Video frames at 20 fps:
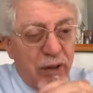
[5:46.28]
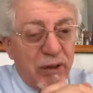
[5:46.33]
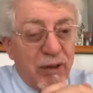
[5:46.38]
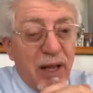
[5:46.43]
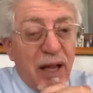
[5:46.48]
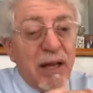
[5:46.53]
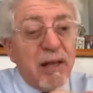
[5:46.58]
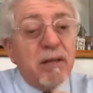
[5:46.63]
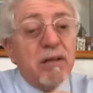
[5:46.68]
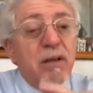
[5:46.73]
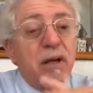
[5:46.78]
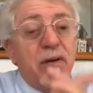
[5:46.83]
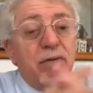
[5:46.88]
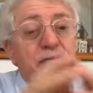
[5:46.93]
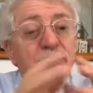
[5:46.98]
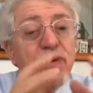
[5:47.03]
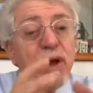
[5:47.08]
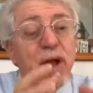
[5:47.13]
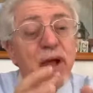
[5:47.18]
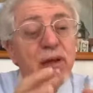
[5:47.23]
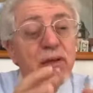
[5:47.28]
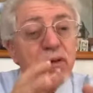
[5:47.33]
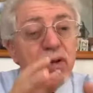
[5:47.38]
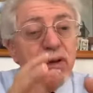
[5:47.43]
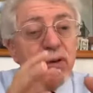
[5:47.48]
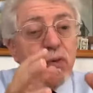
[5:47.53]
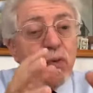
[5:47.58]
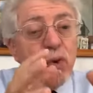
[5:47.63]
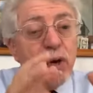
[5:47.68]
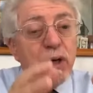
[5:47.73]
and that is their faith
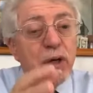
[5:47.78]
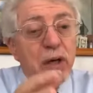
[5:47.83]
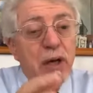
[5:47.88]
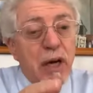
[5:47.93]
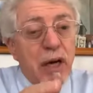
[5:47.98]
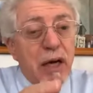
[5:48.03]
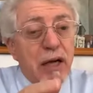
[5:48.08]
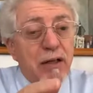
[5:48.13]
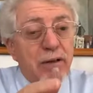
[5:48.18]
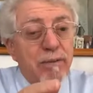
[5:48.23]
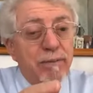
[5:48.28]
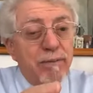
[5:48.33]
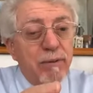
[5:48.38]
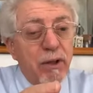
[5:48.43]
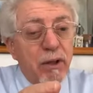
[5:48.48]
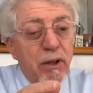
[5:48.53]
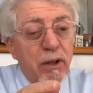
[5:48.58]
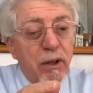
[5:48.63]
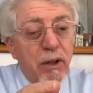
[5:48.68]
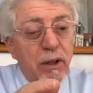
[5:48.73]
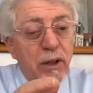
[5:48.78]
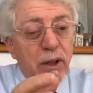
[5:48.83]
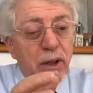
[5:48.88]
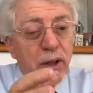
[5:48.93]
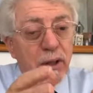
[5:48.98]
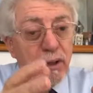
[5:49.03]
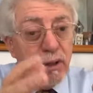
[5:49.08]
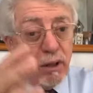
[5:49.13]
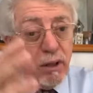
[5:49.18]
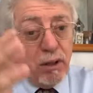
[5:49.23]
in one God,
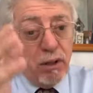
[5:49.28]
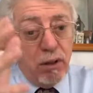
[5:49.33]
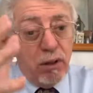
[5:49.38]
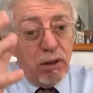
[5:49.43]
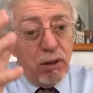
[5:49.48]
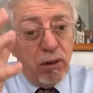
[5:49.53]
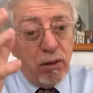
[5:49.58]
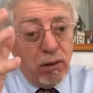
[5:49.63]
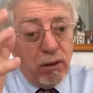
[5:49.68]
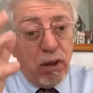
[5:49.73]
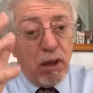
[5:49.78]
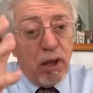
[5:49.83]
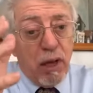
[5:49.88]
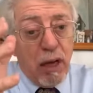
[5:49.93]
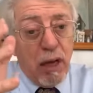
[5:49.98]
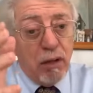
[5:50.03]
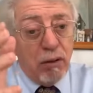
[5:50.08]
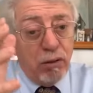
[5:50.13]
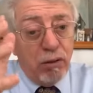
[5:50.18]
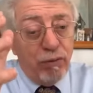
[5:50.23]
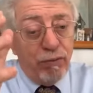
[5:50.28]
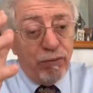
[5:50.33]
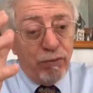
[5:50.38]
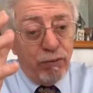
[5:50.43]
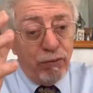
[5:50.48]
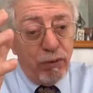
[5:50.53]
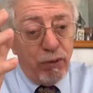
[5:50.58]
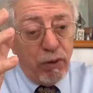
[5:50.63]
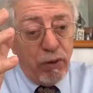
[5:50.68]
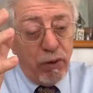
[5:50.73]
in the God of
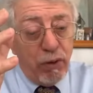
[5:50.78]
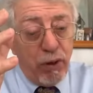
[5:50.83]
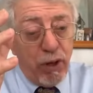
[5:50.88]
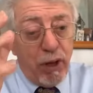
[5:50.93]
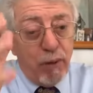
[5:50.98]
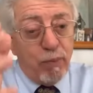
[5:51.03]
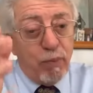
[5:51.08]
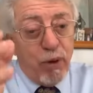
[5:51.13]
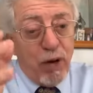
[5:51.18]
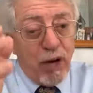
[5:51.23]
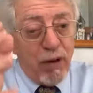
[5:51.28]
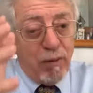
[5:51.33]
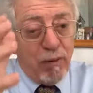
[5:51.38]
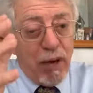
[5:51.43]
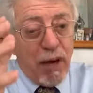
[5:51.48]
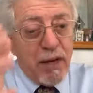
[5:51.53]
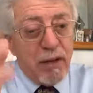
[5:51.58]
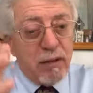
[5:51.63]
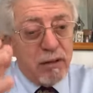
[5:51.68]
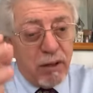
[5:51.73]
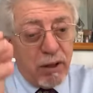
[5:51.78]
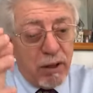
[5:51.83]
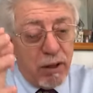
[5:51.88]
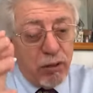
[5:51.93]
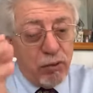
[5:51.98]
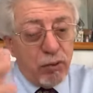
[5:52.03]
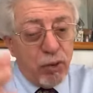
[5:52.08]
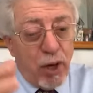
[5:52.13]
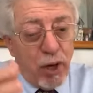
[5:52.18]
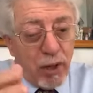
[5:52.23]
Abraham, Isaac,
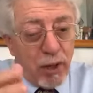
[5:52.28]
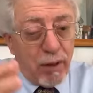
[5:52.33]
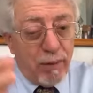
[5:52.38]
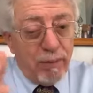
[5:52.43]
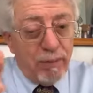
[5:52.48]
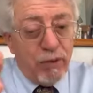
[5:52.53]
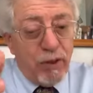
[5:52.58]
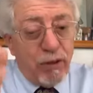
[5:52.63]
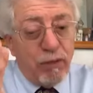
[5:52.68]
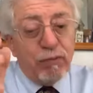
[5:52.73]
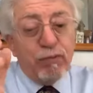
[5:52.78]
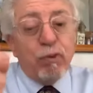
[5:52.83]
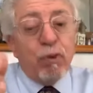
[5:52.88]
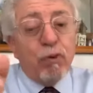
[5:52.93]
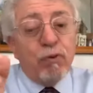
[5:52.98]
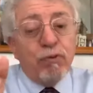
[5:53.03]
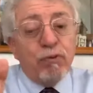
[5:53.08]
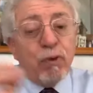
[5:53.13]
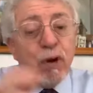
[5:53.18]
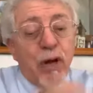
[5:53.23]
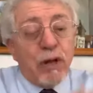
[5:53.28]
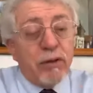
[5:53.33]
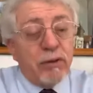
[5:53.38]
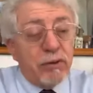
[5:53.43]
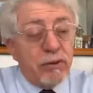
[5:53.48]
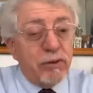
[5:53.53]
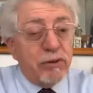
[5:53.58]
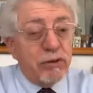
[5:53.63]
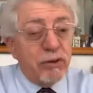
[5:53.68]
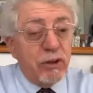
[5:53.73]
and Jacob, their
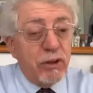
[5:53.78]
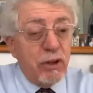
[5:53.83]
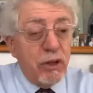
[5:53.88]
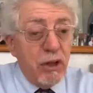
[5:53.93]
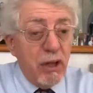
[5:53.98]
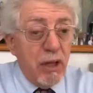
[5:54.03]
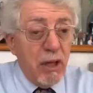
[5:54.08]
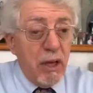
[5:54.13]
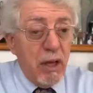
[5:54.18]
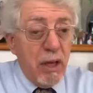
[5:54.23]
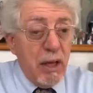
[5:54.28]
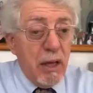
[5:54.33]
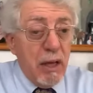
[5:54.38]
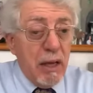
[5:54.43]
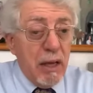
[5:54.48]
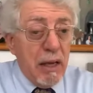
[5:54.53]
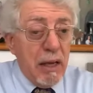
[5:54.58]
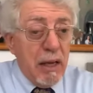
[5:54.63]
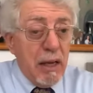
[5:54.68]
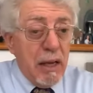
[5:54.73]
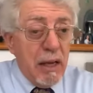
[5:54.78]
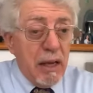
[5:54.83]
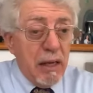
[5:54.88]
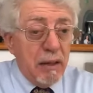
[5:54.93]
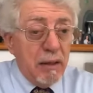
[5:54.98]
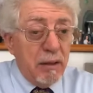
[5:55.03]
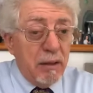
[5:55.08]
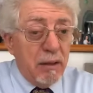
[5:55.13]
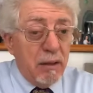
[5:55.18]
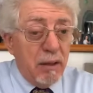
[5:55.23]
forefathers.
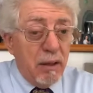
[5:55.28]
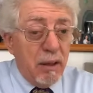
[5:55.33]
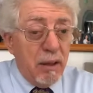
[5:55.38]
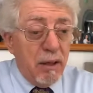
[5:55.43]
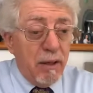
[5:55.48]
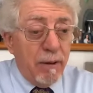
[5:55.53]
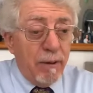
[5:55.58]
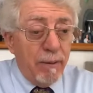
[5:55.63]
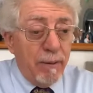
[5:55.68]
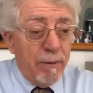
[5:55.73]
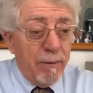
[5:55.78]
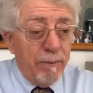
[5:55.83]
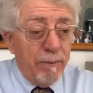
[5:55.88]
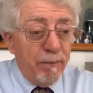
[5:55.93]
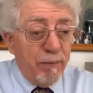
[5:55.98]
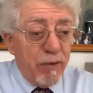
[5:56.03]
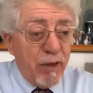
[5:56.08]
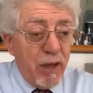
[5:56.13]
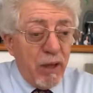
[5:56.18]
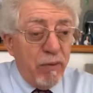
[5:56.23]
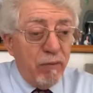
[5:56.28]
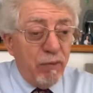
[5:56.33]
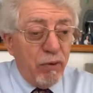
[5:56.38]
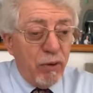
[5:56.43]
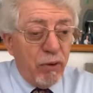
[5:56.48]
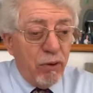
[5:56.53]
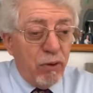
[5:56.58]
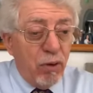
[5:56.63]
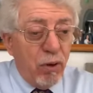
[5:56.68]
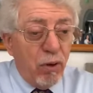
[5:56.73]
And
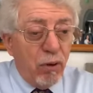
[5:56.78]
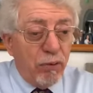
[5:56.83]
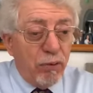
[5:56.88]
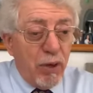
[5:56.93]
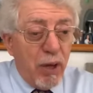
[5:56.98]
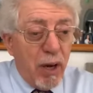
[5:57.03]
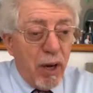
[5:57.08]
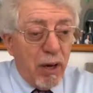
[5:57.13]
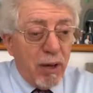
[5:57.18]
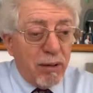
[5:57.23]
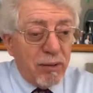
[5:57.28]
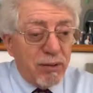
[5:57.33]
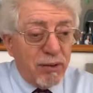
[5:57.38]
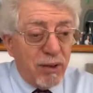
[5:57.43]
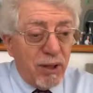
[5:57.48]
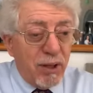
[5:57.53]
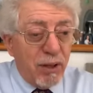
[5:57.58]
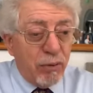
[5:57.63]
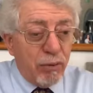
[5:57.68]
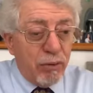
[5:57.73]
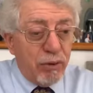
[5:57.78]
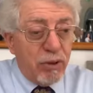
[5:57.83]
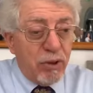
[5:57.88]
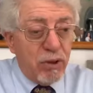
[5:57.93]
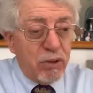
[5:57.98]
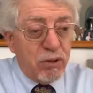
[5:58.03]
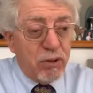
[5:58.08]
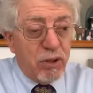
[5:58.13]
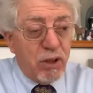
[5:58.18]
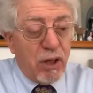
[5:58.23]
even though they are
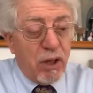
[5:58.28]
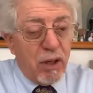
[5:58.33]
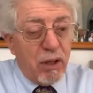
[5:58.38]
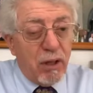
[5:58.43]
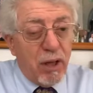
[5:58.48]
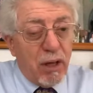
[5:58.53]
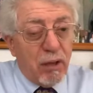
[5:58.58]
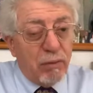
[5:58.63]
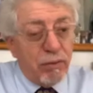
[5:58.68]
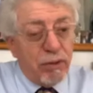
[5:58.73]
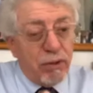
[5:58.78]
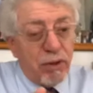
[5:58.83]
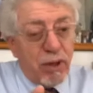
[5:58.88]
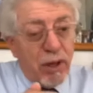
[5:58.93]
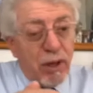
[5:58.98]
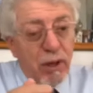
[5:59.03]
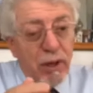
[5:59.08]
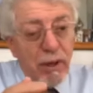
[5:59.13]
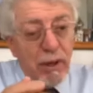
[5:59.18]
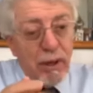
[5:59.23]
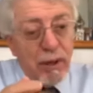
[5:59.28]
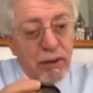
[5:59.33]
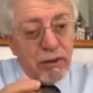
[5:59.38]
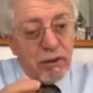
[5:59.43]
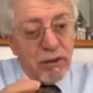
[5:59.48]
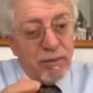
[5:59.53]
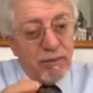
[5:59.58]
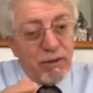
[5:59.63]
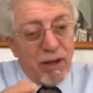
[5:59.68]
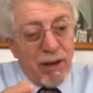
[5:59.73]
syncretistic, in other words,
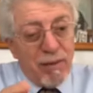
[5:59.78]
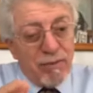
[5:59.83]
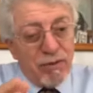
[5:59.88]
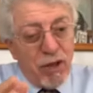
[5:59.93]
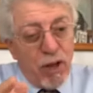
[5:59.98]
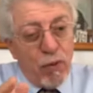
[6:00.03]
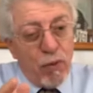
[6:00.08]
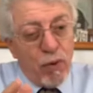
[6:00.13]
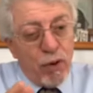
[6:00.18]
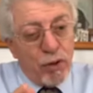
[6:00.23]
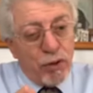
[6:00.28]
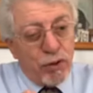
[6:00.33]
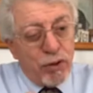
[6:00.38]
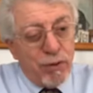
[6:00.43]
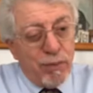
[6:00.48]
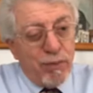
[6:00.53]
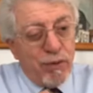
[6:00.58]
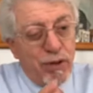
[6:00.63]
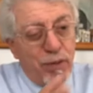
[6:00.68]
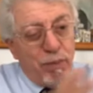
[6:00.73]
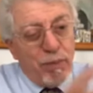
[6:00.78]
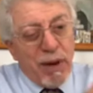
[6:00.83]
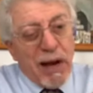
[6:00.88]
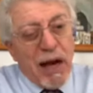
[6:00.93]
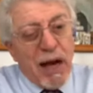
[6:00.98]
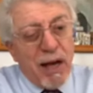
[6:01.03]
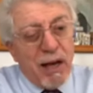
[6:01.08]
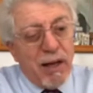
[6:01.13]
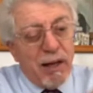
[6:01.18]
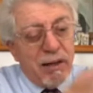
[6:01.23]
sometimes they worship the
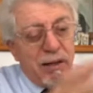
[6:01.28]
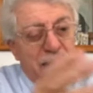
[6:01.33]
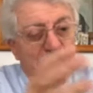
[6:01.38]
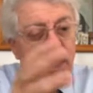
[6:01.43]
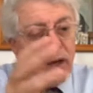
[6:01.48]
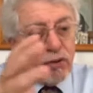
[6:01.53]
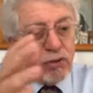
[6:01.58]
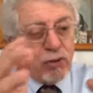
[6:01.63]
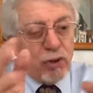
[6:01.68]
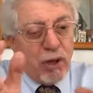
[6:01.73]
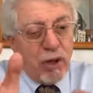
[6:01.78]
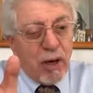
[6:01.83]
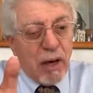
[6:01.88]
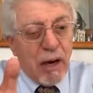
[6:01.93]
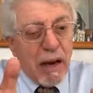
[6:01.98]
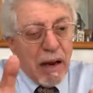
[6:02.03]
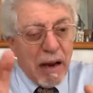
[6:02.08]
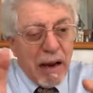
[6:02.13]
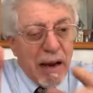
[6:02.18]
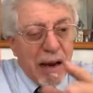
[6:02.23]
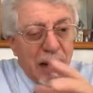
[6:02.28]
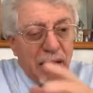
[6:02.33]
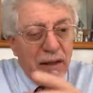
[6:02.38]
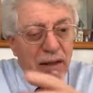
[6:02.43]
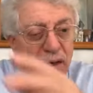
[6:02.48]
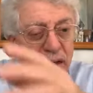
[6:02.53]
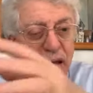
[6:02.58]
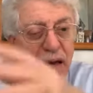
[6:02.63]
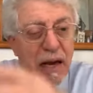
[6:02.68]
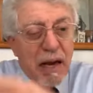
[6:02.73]
Baal and the Asherah
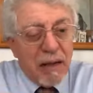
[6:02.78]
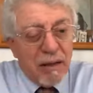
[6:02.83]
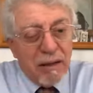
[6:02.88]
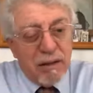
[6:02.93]
and God